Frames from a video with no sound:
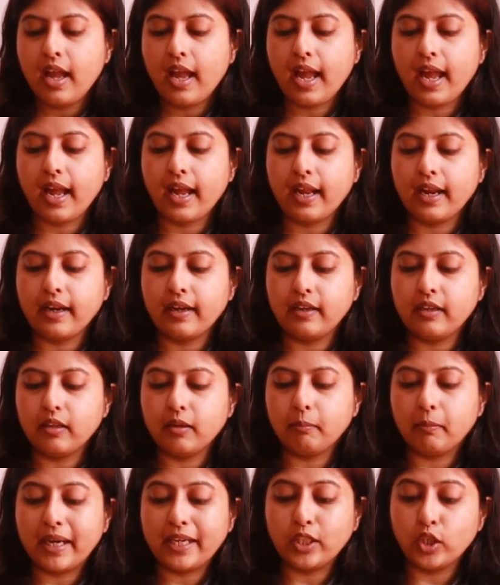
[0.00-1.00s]
and
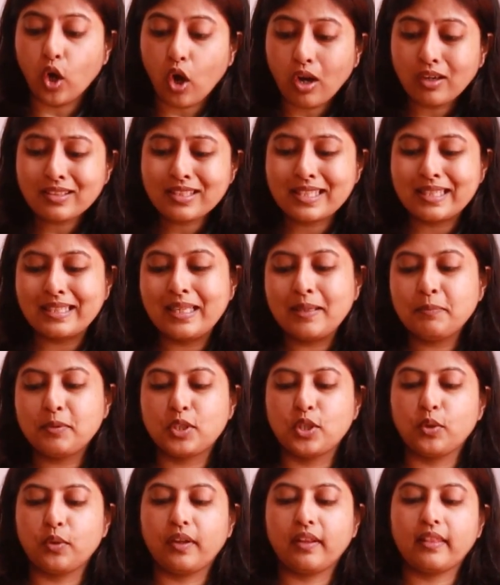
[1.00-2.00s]
my dog sleeps
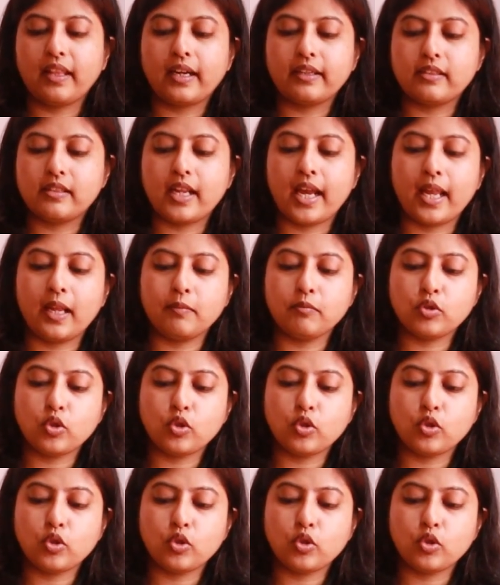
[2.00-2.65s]
during that time,